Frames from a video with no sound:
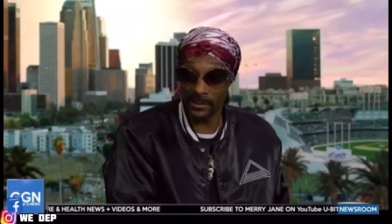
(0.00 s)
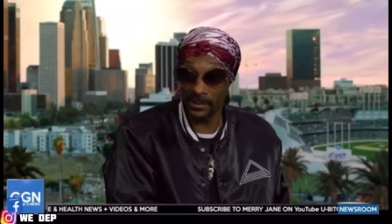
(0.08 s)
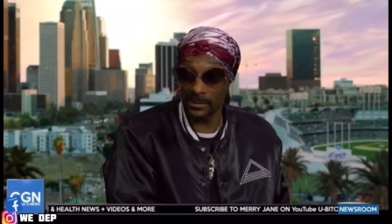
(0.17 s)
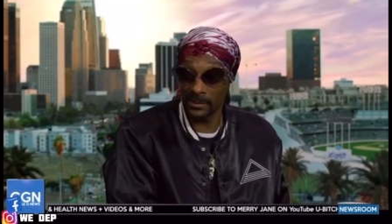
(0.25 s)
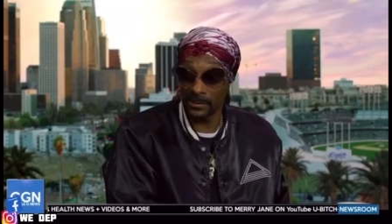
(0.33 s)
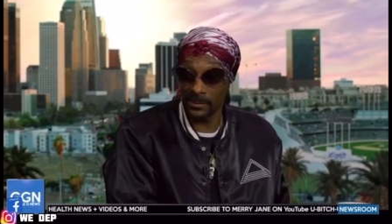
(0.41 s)
He's
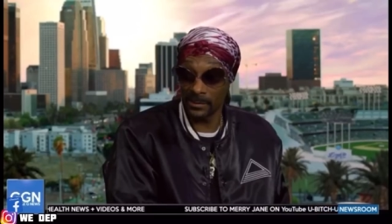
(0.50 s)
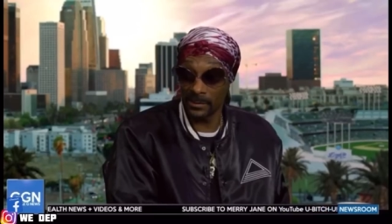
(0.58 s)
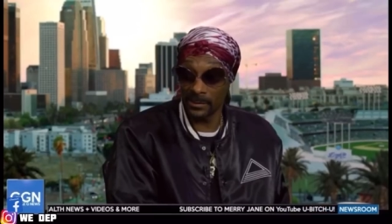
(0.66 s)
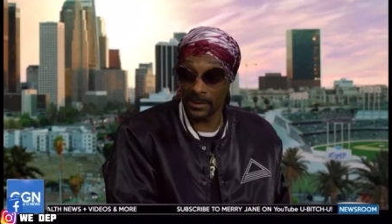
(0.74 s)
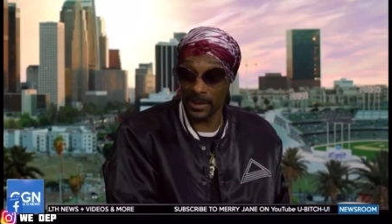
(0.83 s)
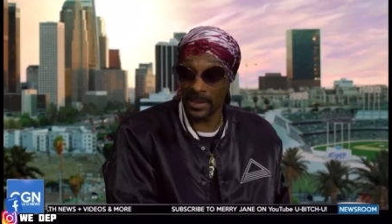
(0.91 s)
good.
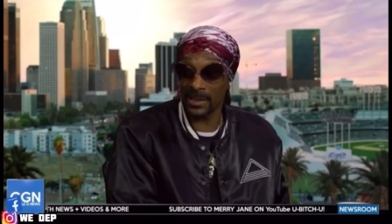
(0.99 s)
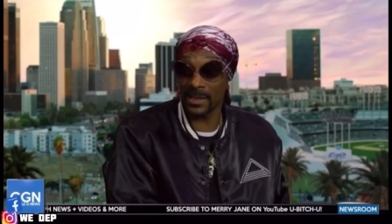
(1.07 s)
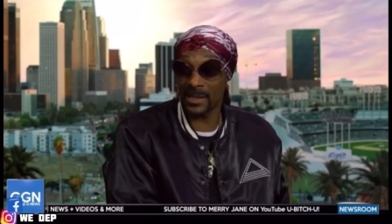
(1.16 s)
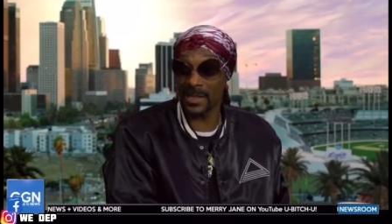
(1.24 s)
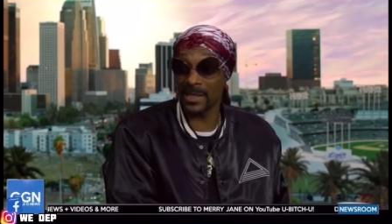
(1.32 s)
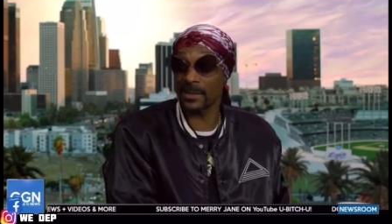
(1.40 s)
In the
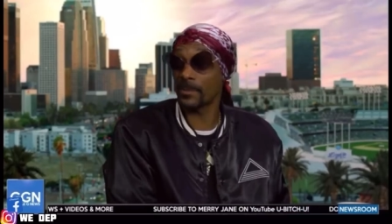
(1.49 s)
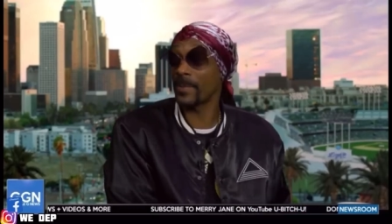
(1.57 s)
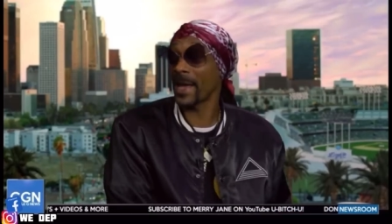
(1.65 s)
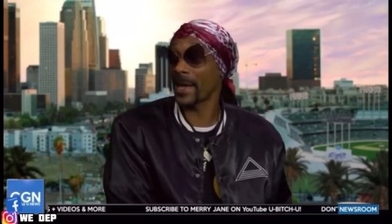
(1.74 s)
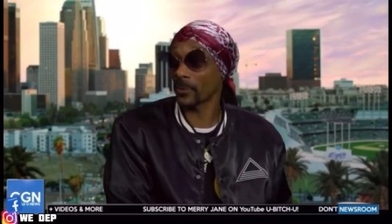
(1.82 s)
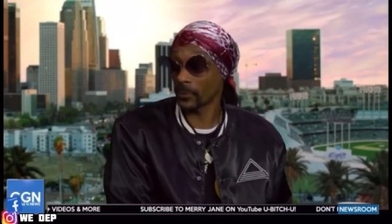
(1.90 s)
heat of
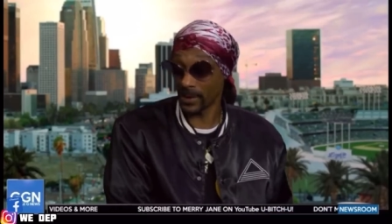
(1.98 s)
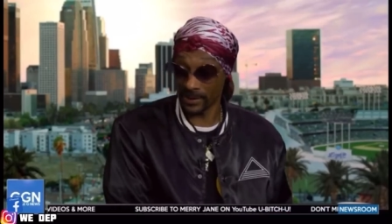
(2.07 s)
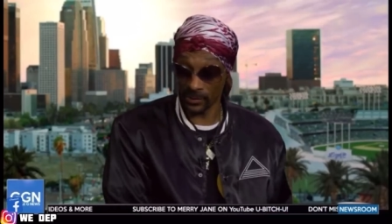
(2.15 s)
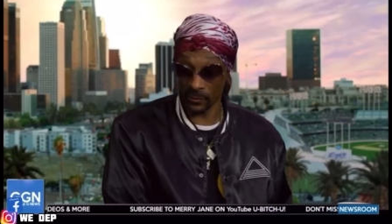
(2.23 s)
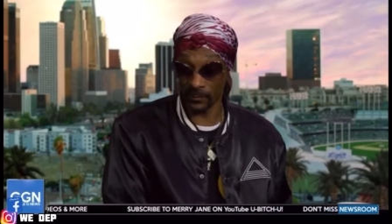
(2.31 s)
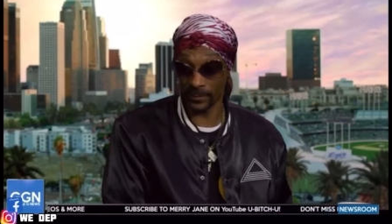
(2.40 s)
battle,
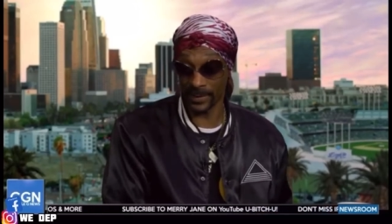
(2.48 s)
he don't